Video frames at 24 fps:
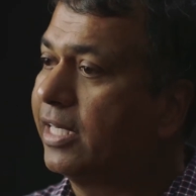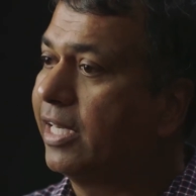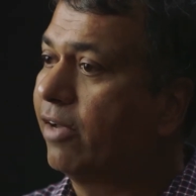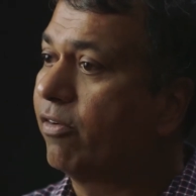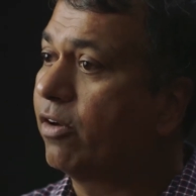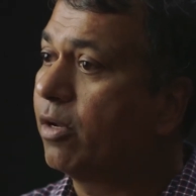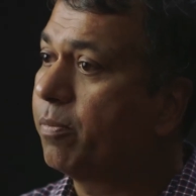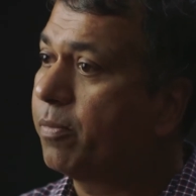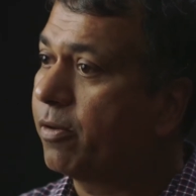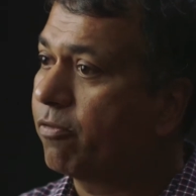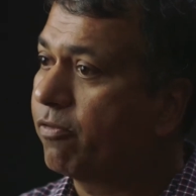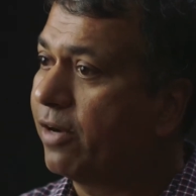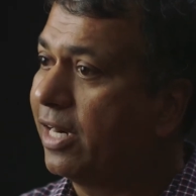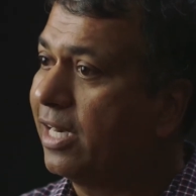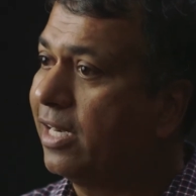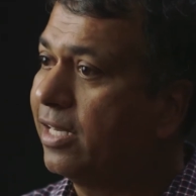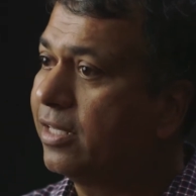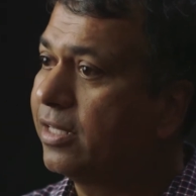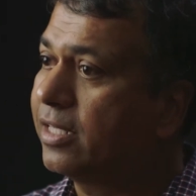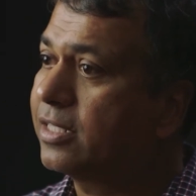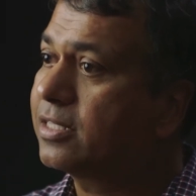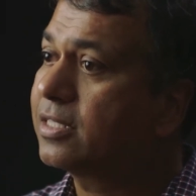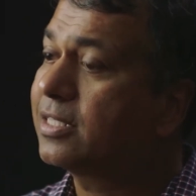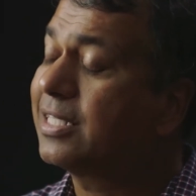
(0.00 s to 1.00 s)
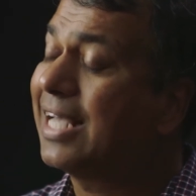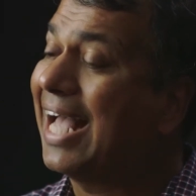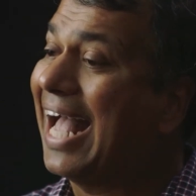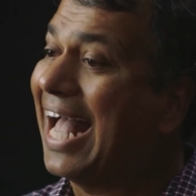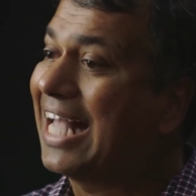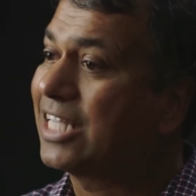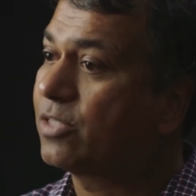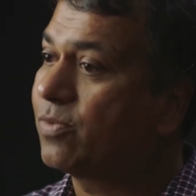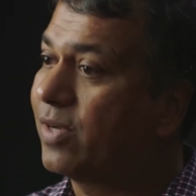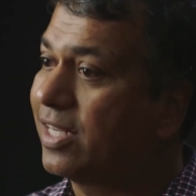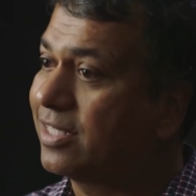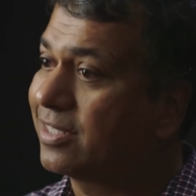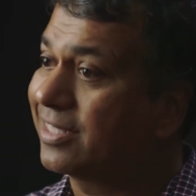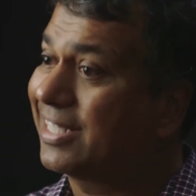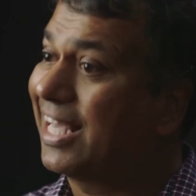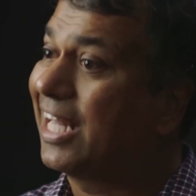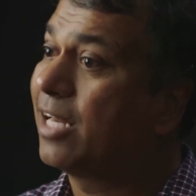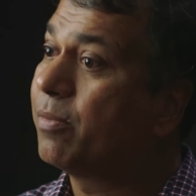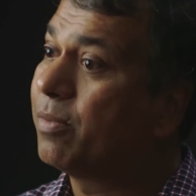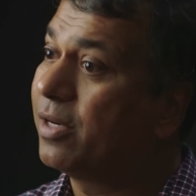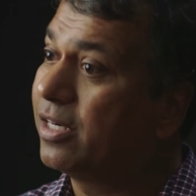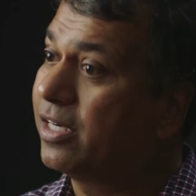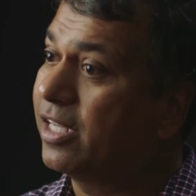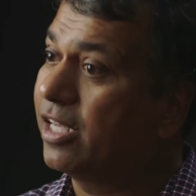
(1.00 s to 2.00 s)
developer friendliness as well as
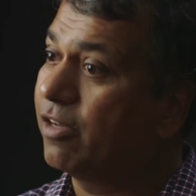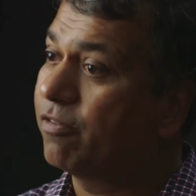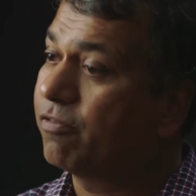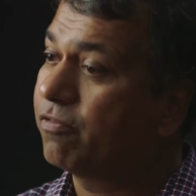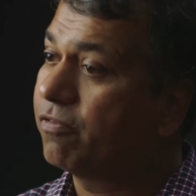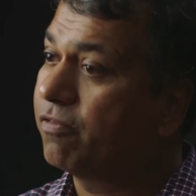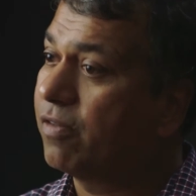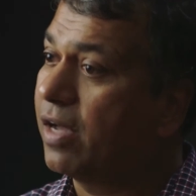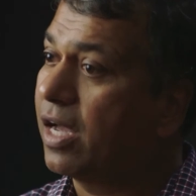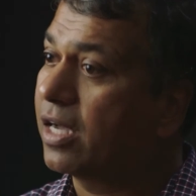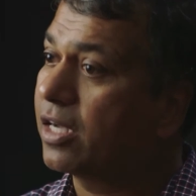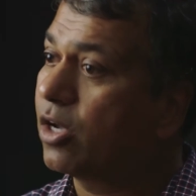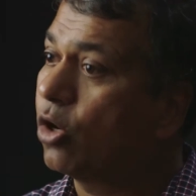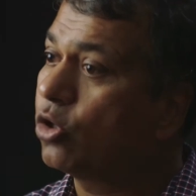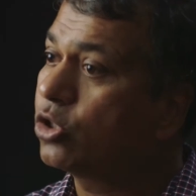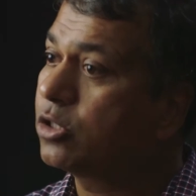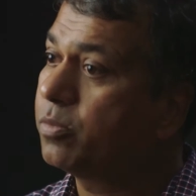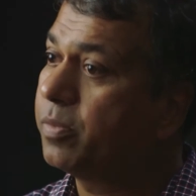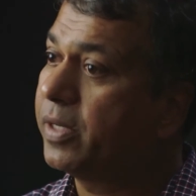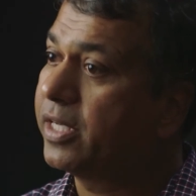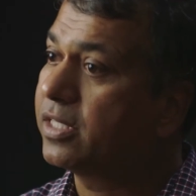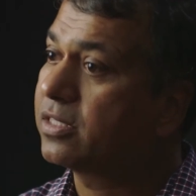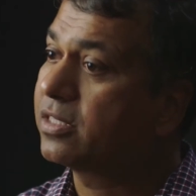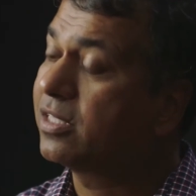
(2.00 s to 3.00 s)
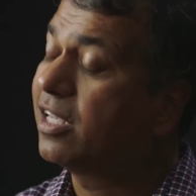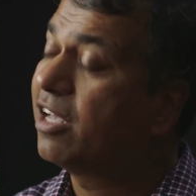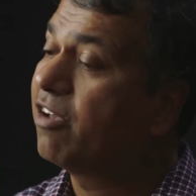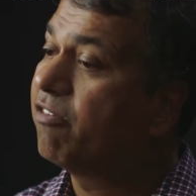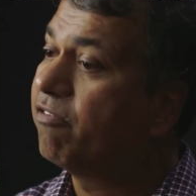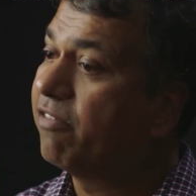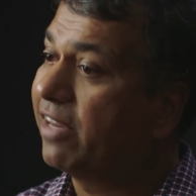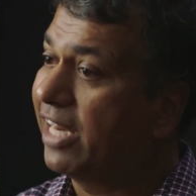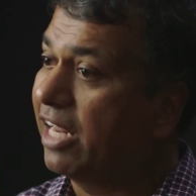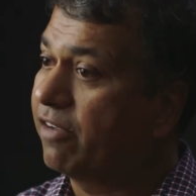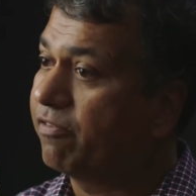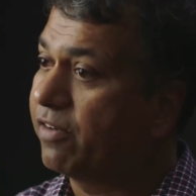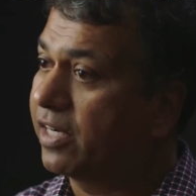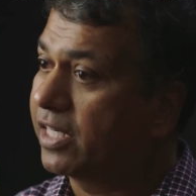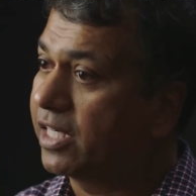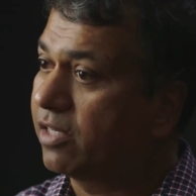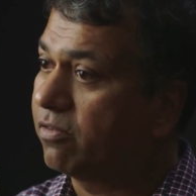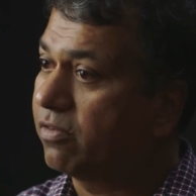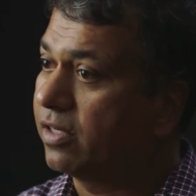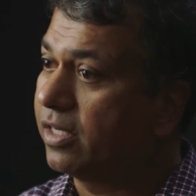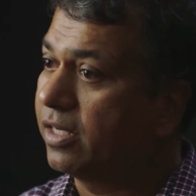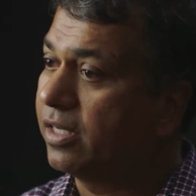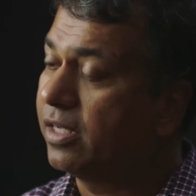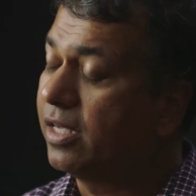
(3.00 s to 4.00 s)
scalability of uh, Couchbase very effectively.